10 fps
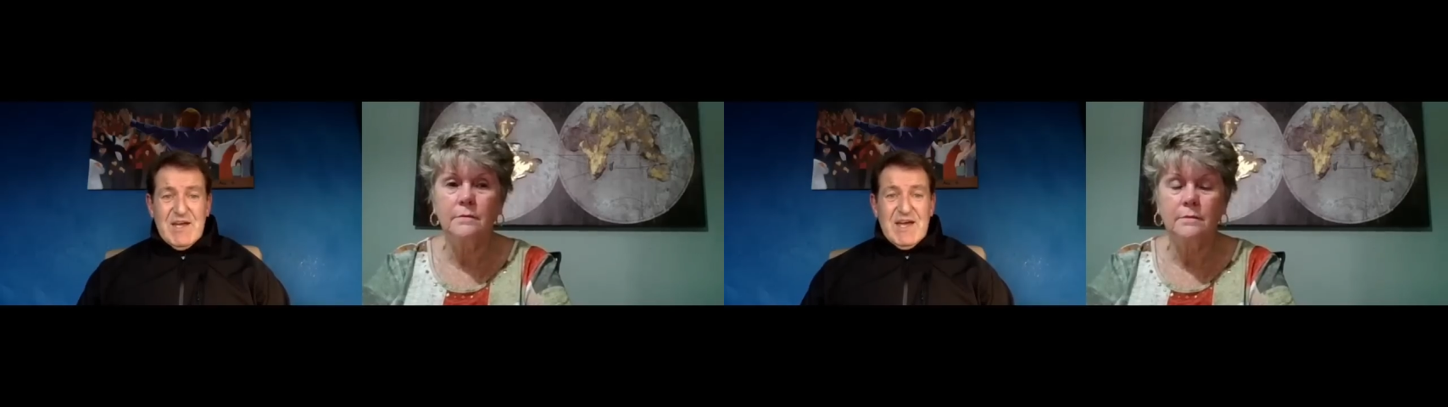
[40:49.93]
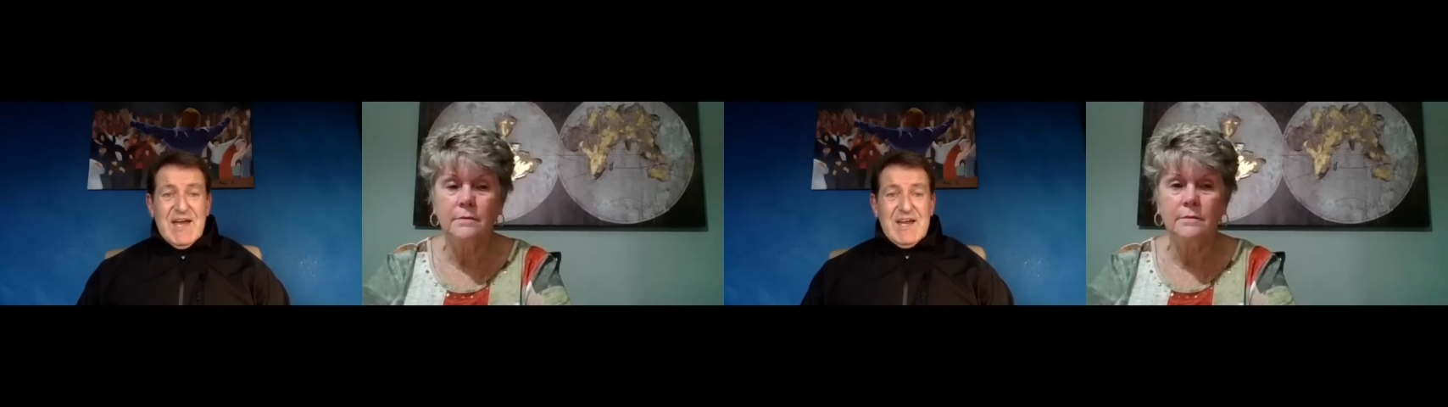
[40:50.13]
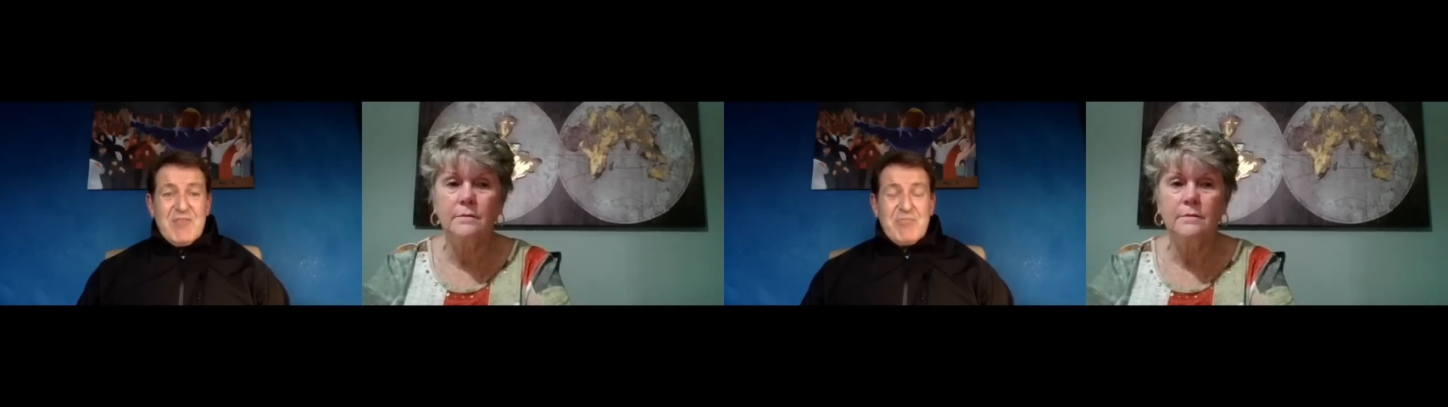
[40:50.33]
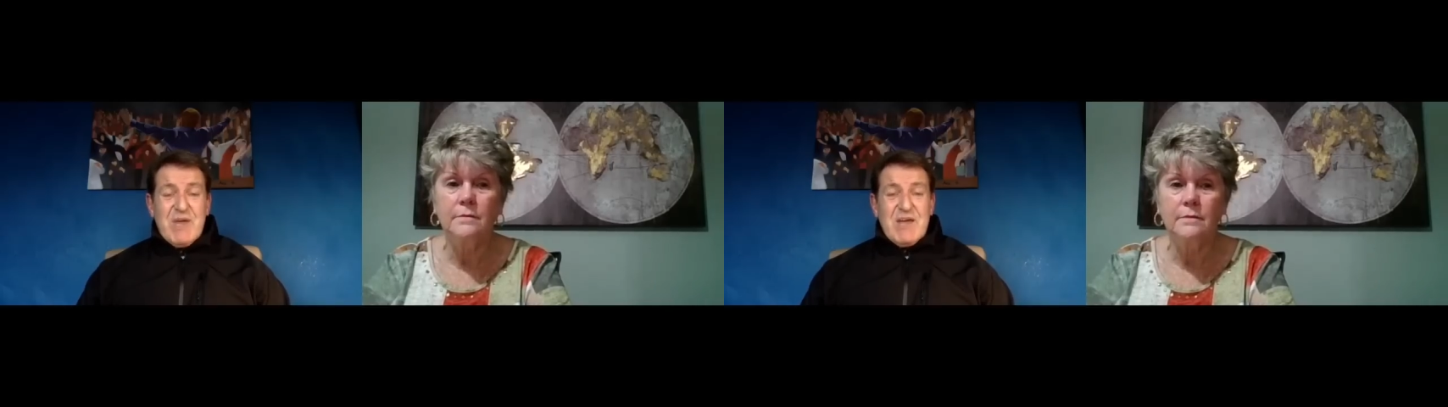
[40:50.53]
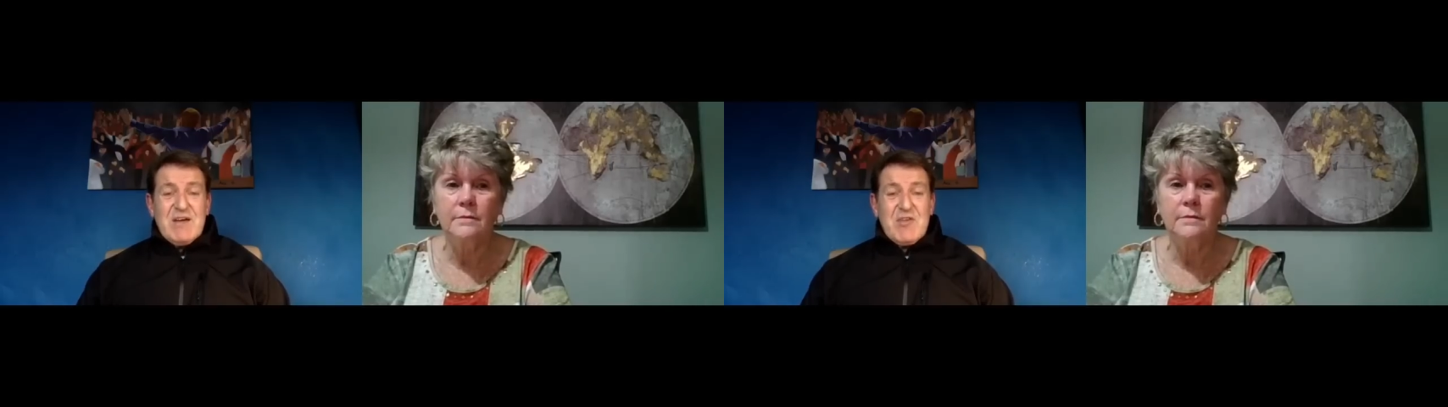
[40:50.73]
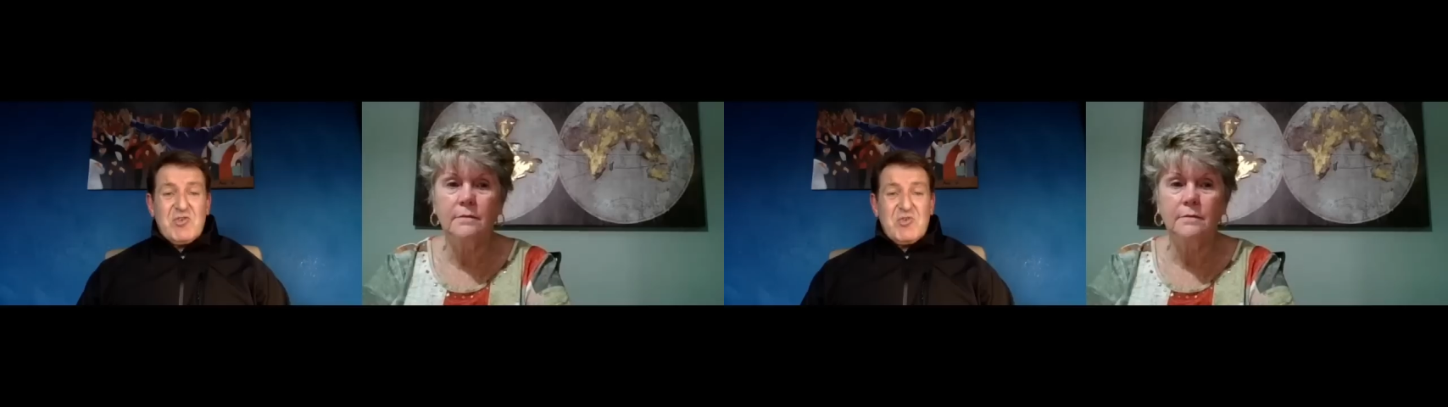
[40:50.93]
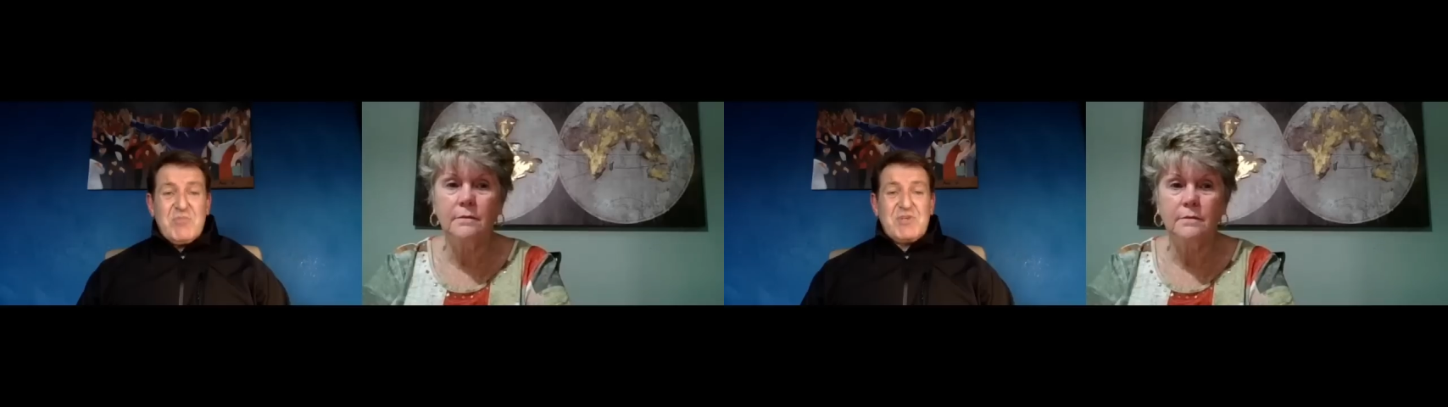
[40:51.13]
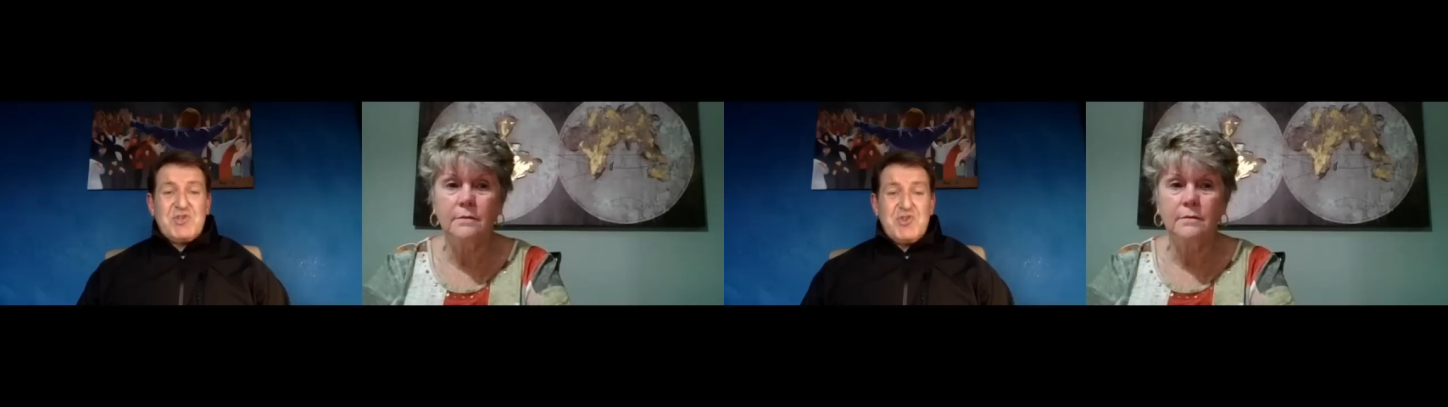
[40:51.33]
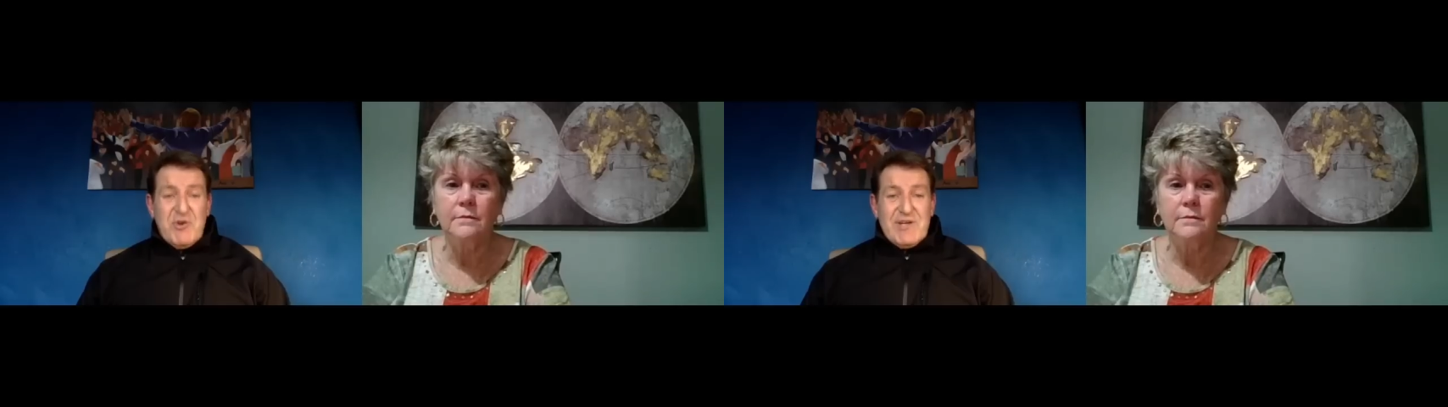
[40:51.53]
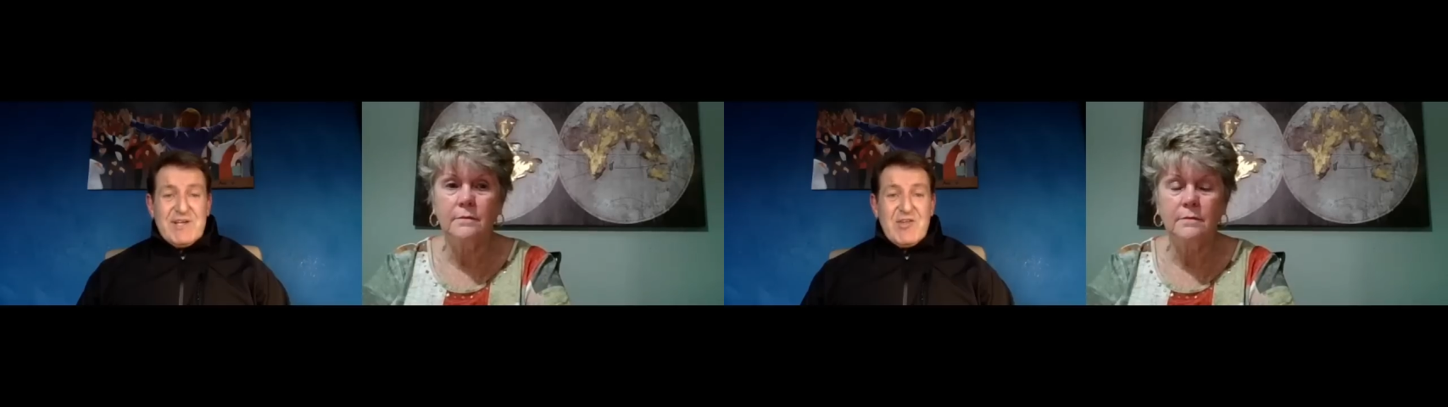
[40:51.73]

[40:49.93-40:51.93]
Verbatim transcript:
Speaker 1: And he's bringing us to maturity